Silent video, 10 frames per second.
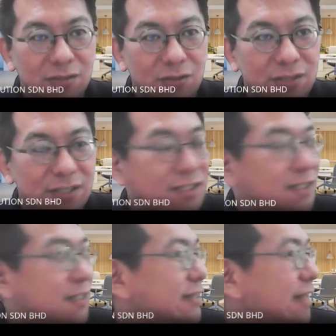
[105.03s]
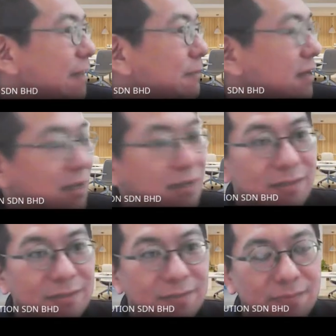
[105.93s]
So this is the table.
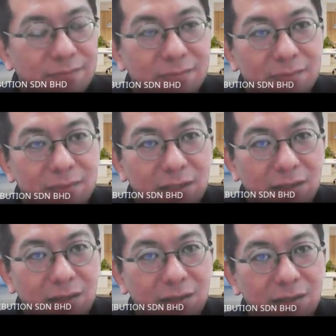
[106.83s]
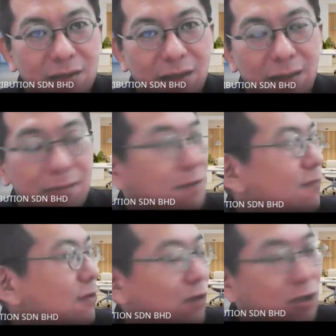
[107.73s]
Okay,
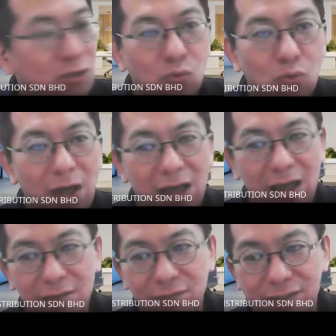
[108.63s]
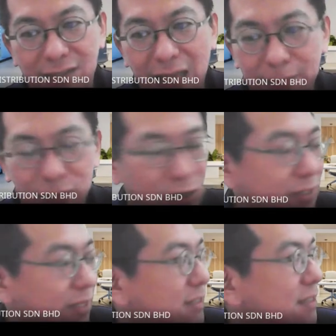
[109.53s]
for those who are first time
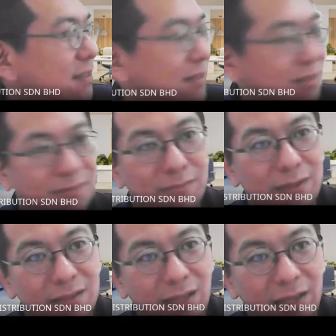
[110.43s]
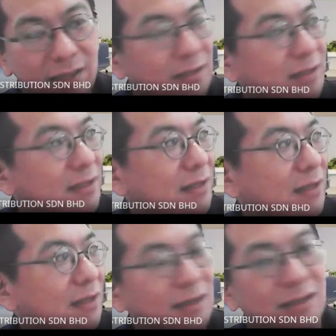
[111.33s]
join this meeting,
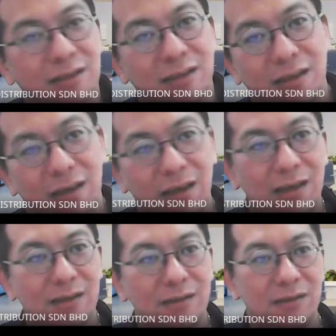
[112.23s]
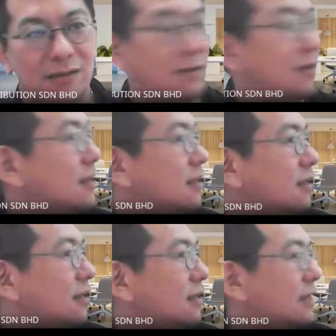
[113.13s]
okay,
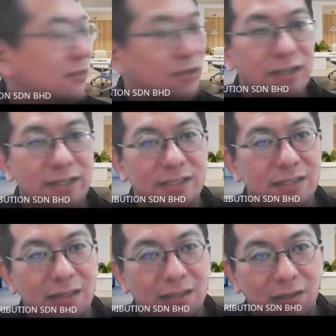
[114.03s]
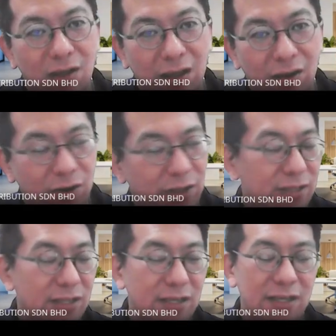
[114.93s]
actually this I
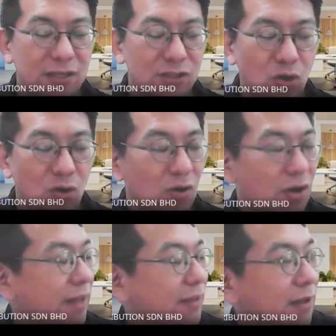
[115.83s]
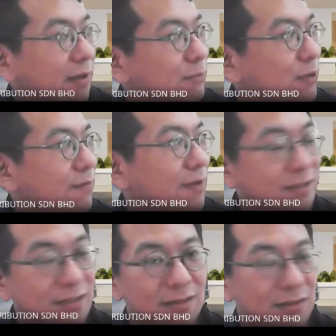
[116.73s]
already show at the
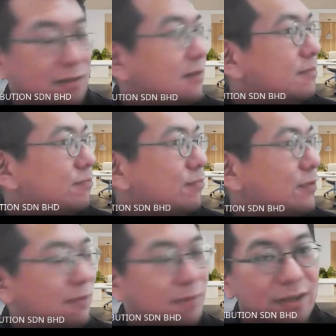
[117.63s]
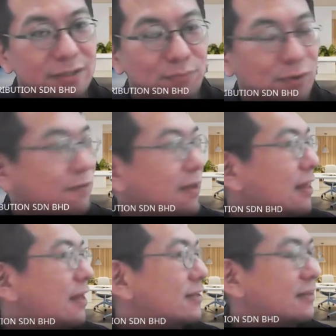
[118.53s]
previous
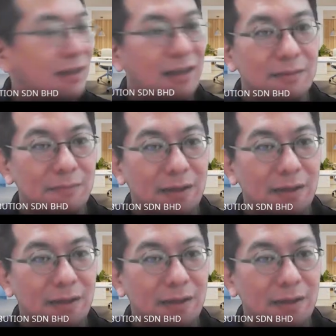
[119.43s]
briefing, okay,